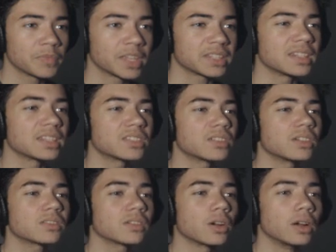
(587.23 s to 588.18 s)
It's in the
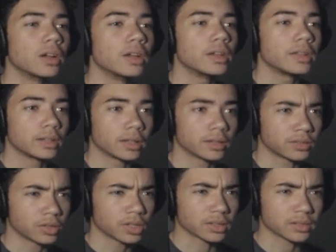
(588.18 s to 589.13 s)
center, the
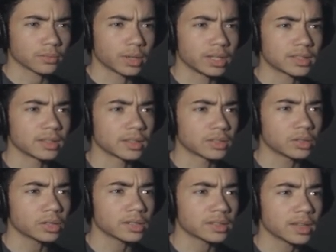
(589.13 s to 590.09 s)
circus, wait, it's in the
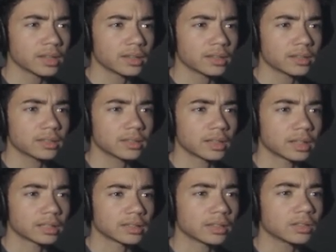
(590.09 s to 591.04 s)
circus tent? At
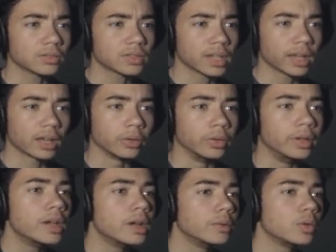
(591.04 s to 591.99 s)
the center of town.
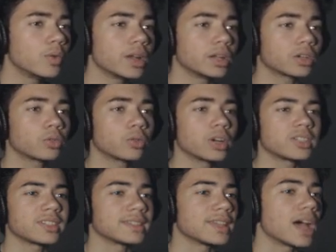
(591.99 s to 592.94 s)
We want to
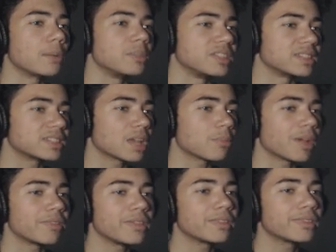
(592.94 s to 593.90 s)
crush the zombies, except
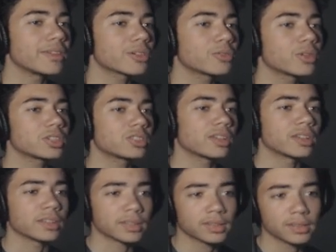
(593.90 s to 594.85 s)
I think they'll crush
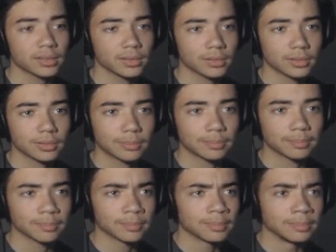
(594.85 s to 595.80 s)
us.
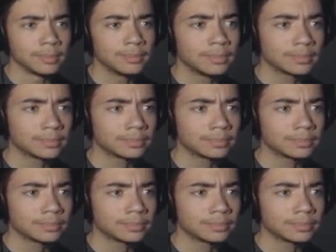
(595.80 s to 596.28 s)
Hmm.